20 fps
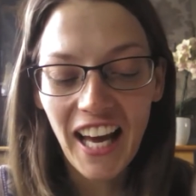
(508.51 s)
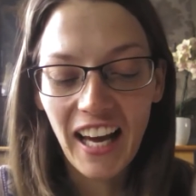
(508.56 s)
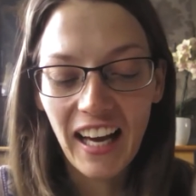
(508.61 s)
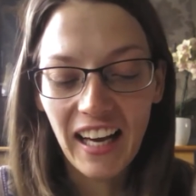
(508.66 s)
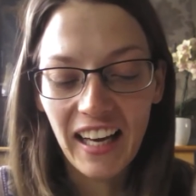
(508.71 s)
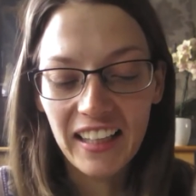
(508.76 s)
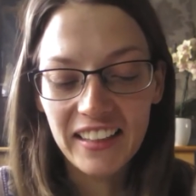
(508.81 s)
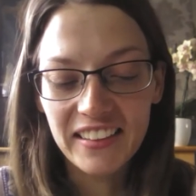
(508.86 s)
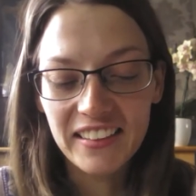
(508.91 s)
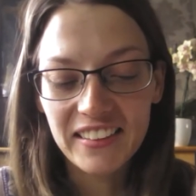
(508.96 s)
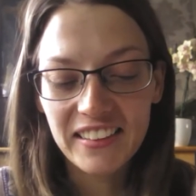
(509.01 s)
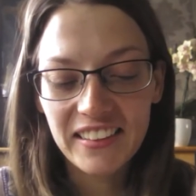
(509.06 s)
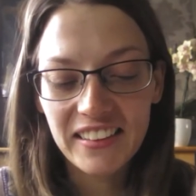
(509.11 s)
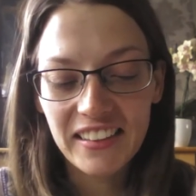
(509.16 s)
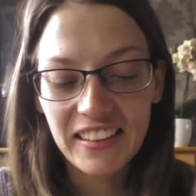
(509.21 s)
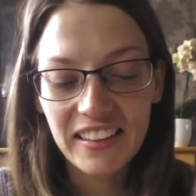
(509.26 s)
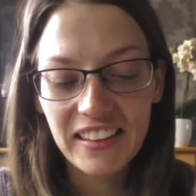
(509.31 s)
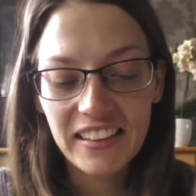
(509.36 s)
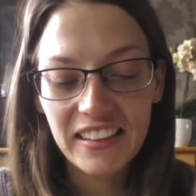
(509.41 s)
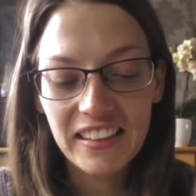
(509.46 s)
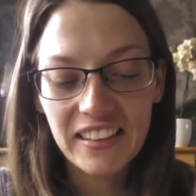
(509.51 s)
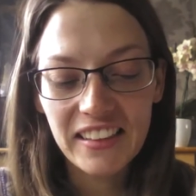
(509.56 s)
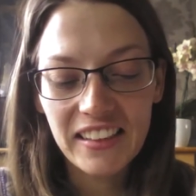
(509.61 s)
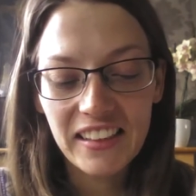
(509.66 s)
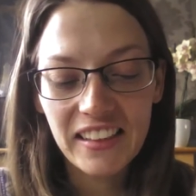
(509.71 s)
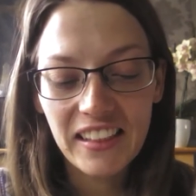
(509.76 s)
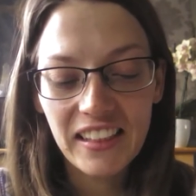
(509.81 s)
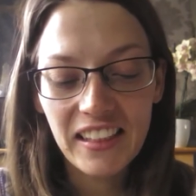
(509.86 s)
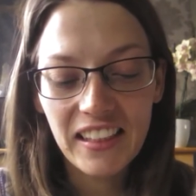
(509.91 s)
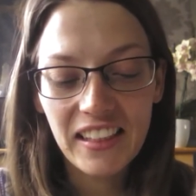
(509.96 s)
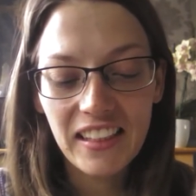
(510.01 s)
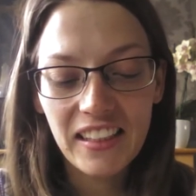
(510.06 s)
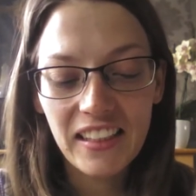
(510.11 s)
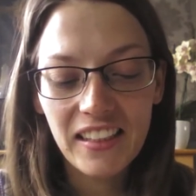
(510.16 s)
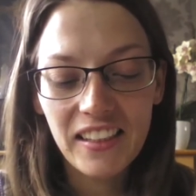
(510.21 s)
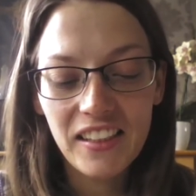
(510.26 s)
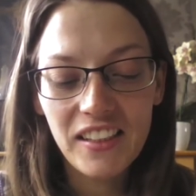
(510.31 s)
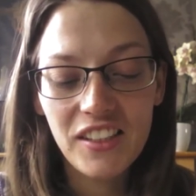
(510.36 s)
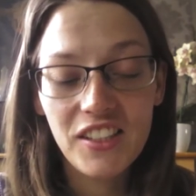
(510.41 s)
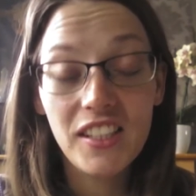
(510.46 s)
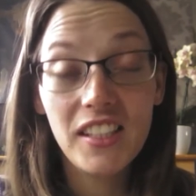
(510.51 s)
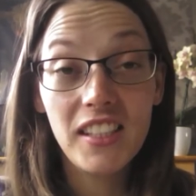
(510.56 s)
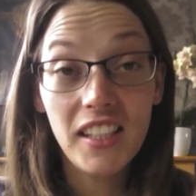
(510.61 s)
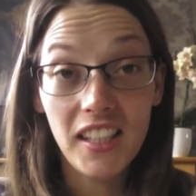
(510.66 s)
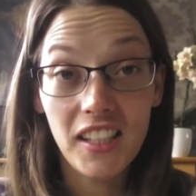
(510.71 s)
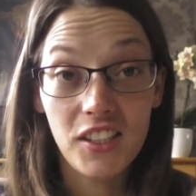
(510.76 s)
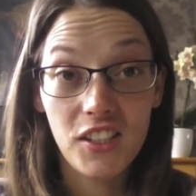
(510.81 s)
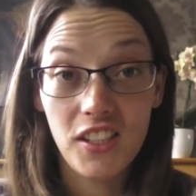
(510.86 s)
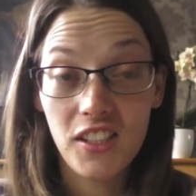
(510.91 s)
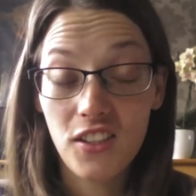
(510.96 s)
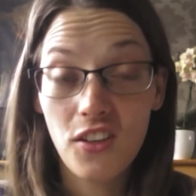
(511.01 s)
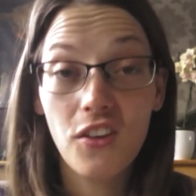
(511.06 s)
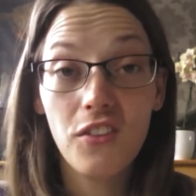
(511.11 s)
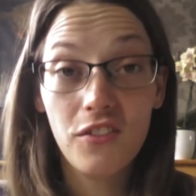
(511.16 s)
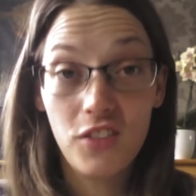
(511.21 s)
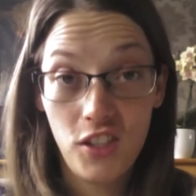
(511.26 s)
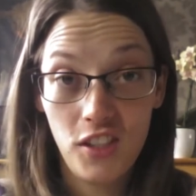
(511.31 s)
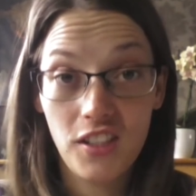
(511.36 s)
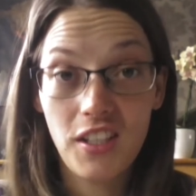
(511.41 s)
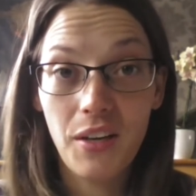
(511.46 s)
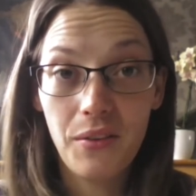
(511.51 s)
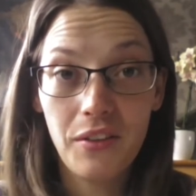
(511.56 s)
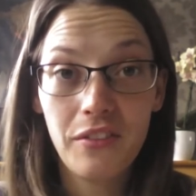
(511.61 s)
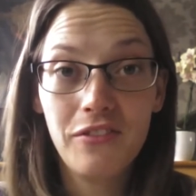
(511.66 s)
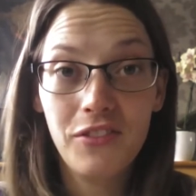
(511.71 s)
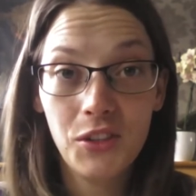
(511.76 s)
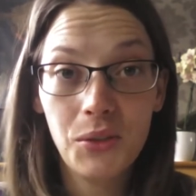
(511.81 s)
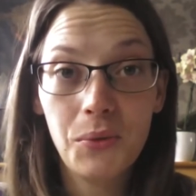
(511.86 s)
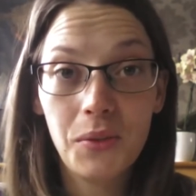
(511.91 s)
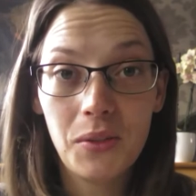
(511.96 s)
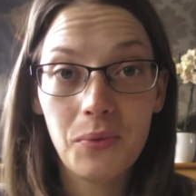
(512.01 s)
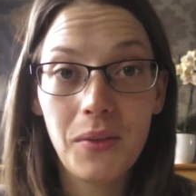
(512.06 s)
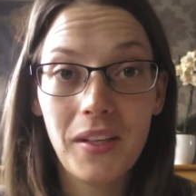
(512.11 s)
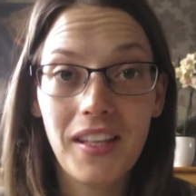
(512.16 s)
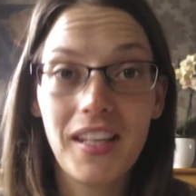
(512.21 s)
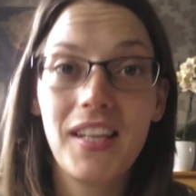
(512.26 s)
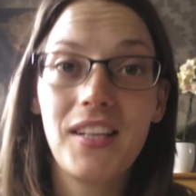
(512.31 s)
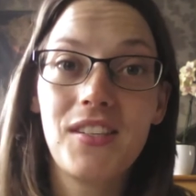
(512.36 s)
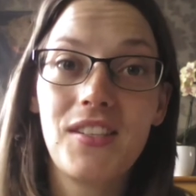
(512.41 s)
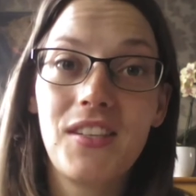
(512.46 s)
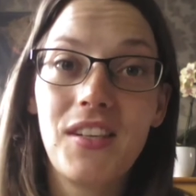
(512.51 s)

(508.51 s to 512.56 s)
And she did. She's going forward with it.